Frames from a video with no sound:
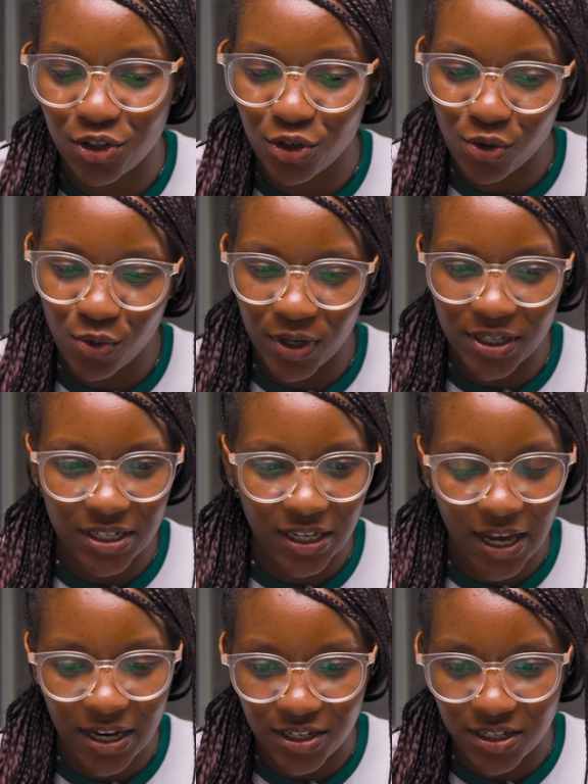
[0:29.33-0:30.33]
two
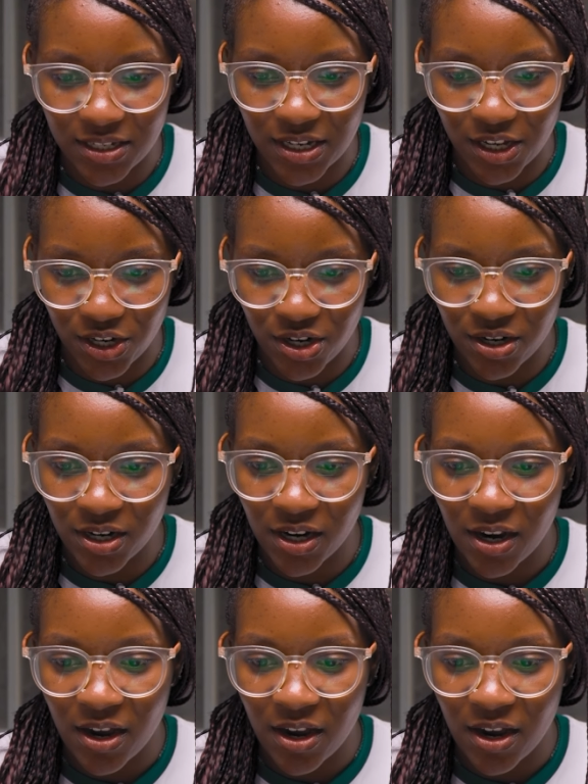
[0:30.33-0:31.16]
indicators here.